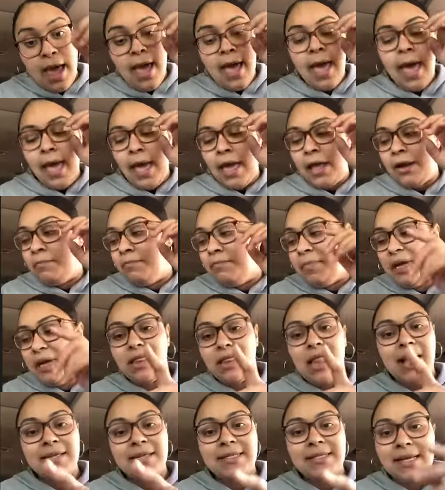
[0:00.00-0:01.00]
And
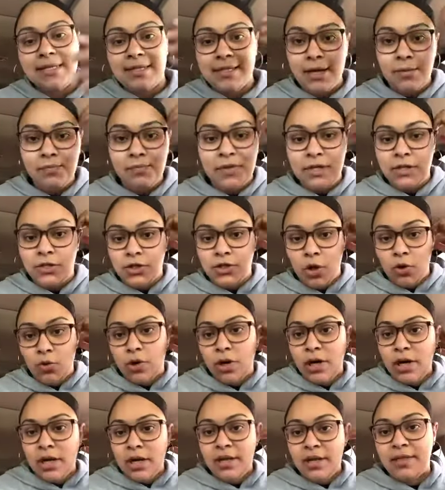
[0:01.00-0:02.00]
Mila said something so
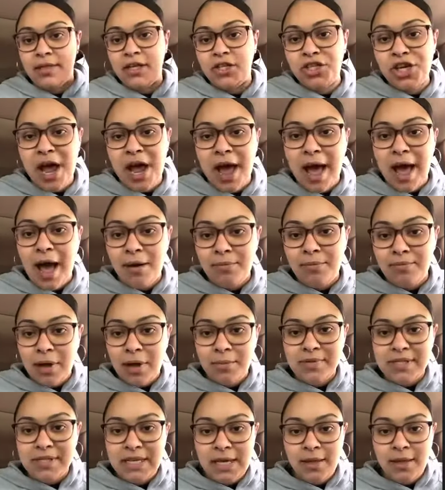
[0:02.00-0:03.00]
good in the chat. I'm,
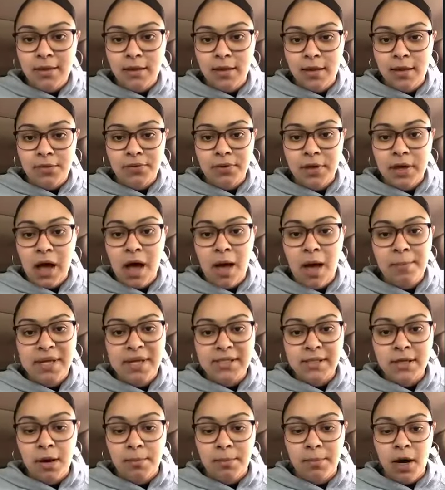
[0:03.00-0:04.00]
I'm seeing the, the
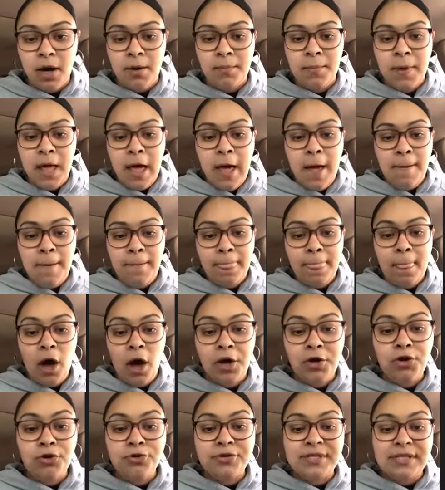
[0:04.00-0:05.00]
comments come up.
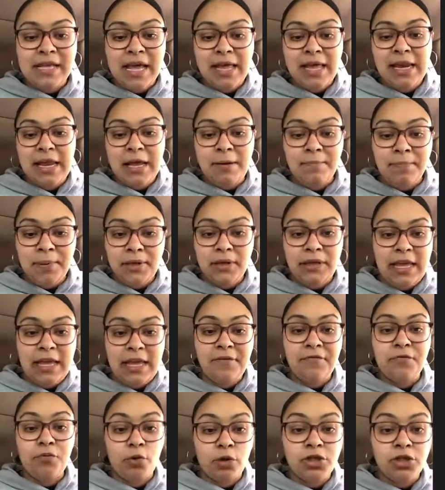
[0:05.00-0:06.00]
Understanding
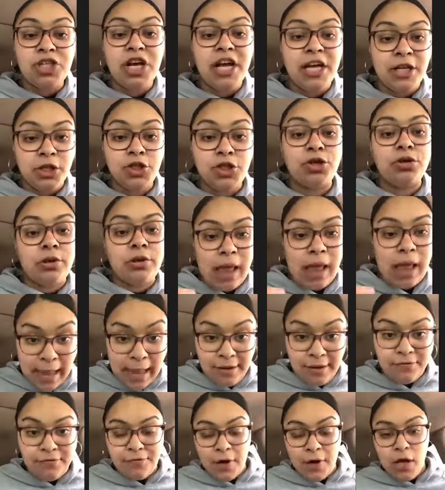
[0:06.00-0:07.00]
belief will change your
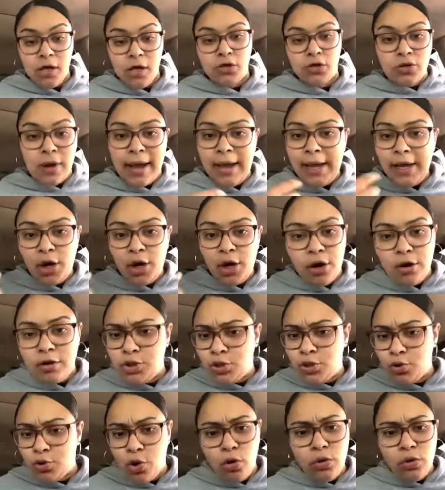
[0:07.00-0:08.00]
life. So I
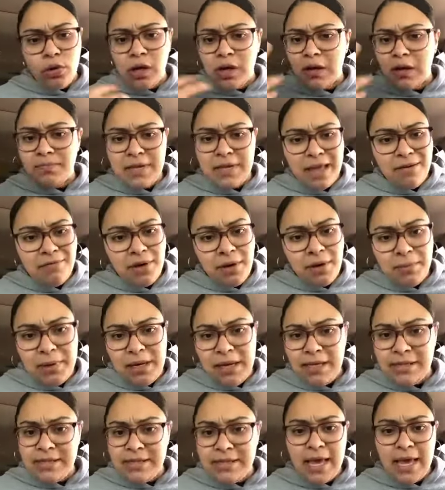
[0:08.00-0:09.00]
encourage you go look up David
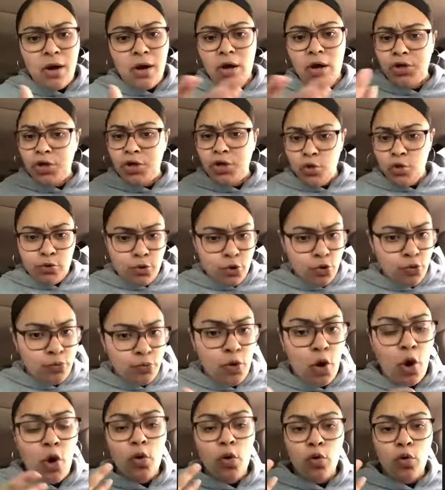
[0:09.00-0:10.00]
Amenitia on YouTube.
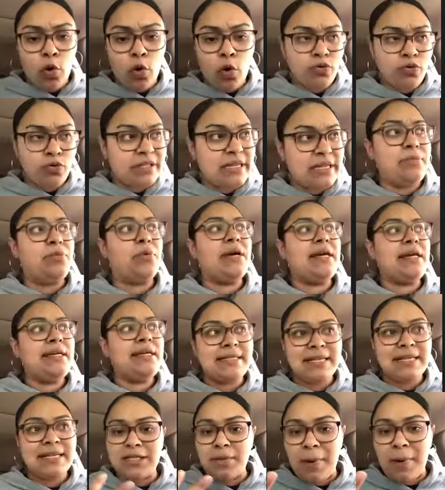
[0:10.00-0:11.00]
Go go see what he
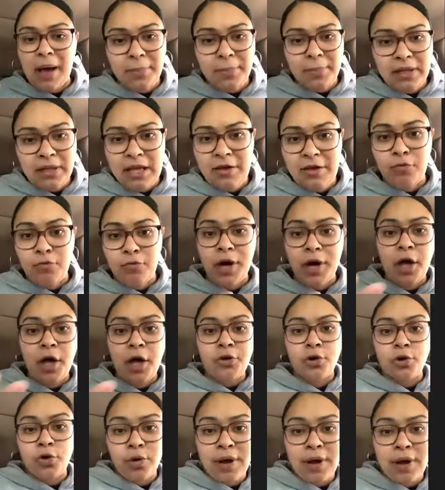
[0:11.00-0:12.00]
says about belief, what
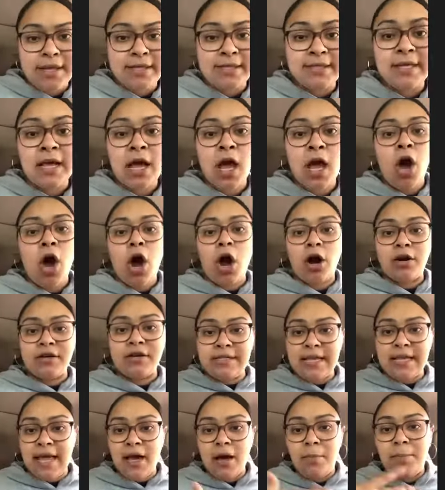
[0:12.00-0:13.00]
other greats are
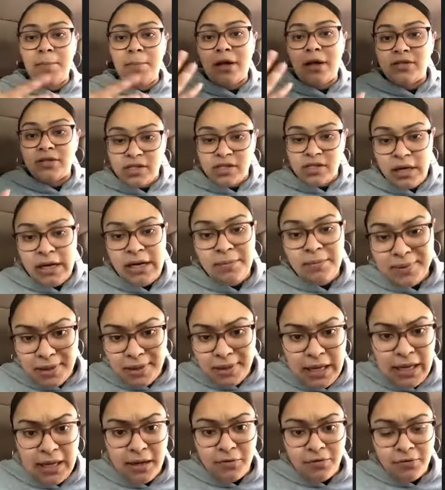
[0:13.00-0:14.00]
saying about studying
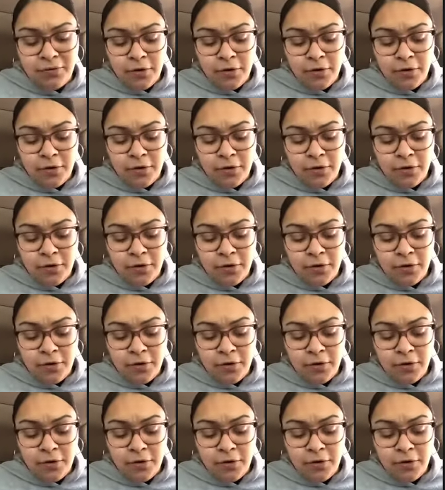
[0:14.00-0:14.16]
belief.